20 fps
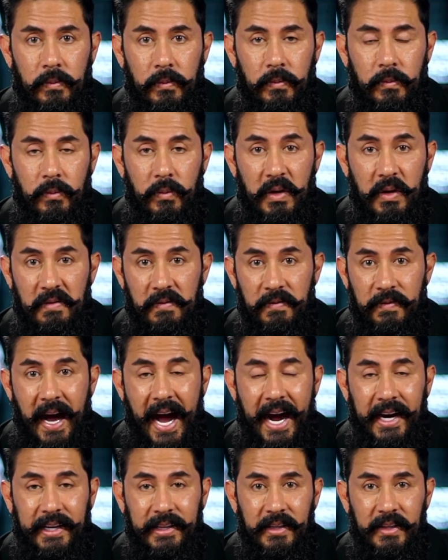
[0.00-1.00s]
When in
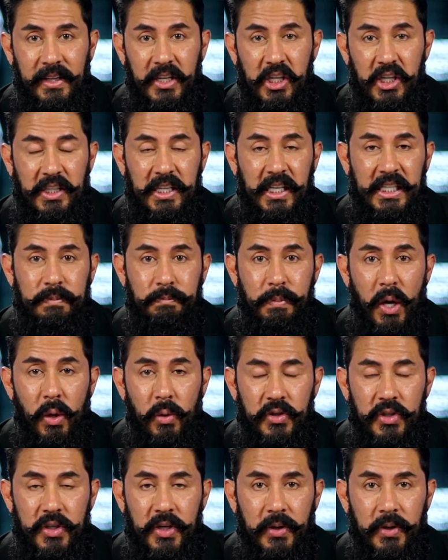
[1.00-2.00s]
fact, they just
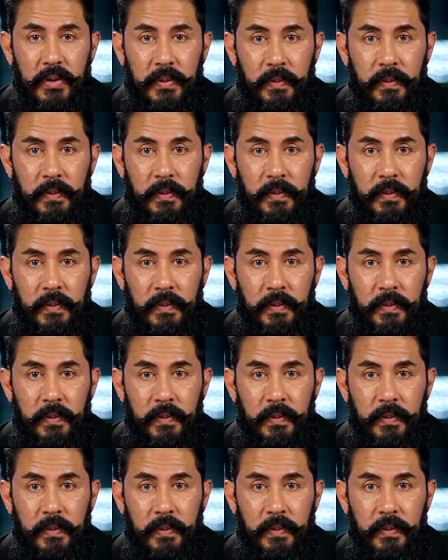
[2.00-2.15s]
exposed you.